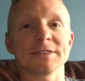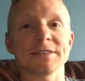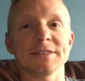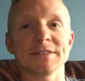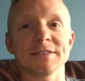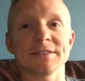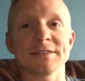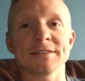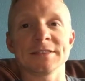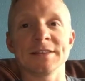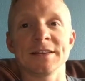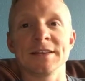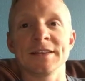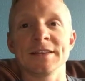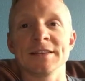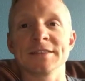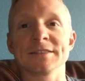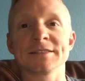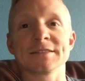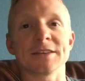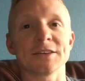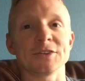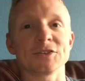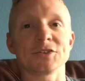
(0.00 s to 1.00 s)
is
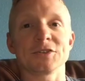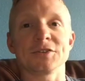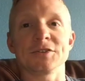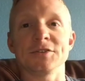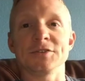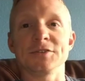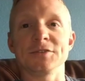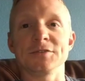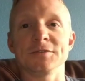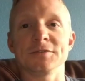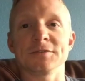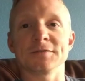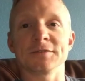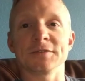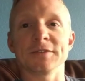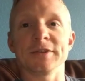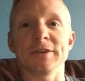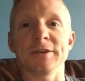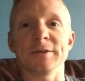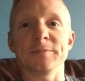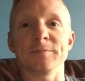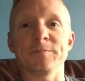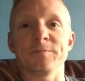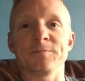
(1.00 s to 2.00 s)
such good news for them.